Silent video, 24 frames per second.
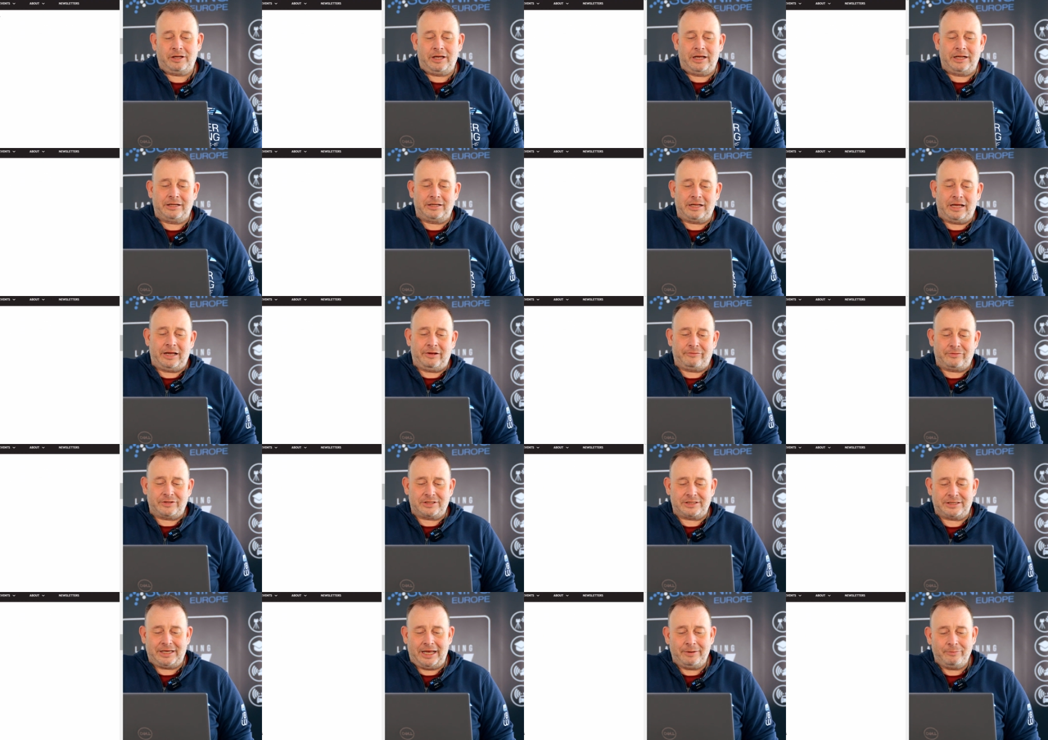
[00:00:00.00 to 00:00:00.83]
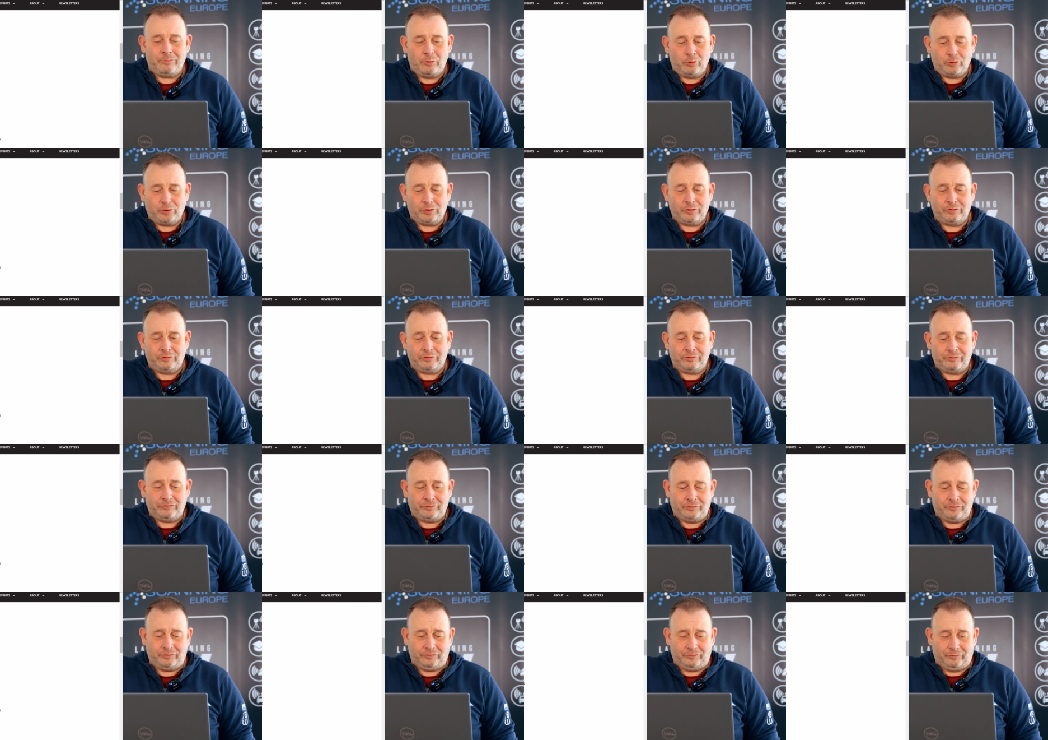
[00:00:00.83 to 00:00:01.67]
And they have a scan
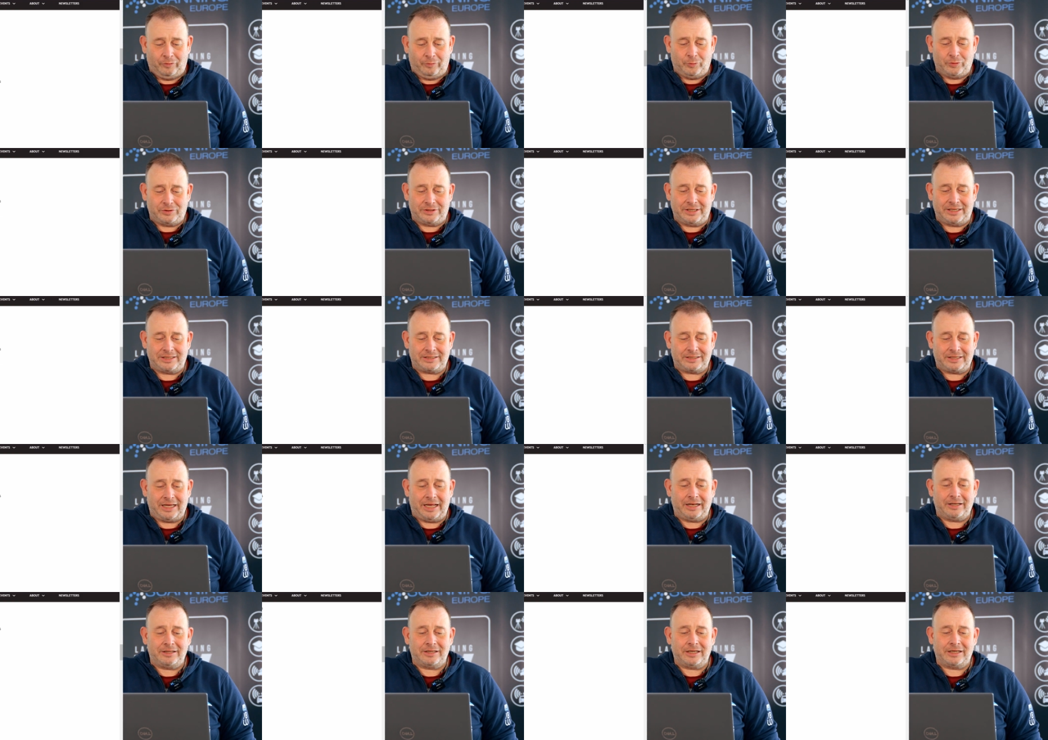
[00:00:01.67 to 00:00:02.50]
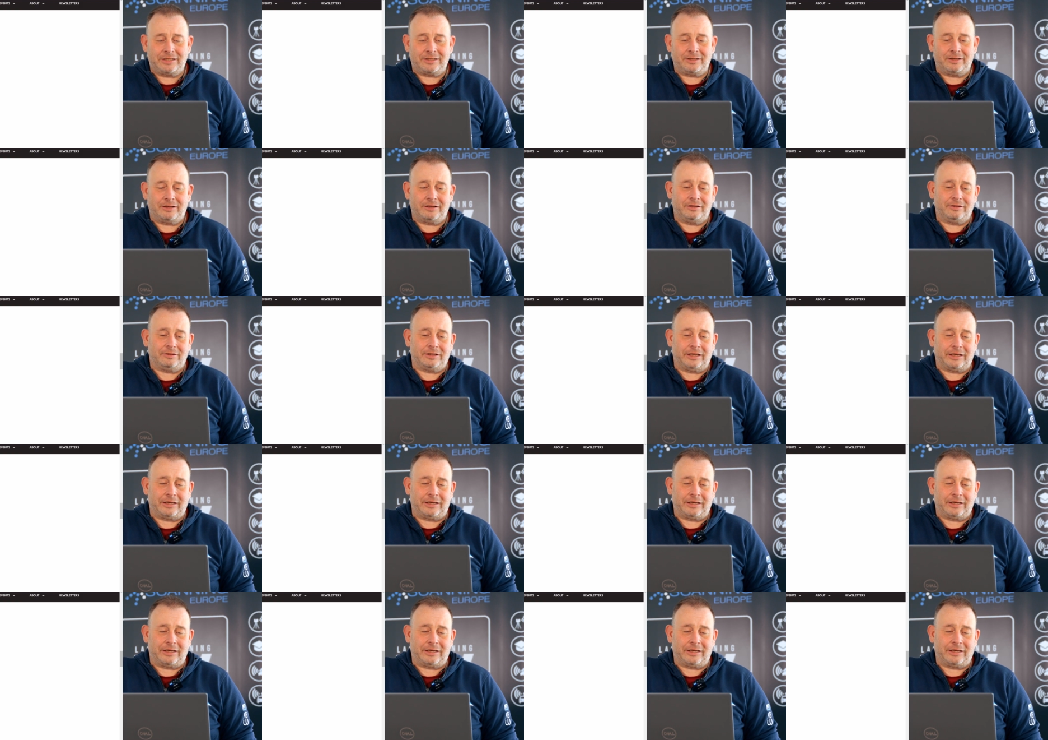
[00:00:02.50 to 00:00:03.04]
module for process scan data.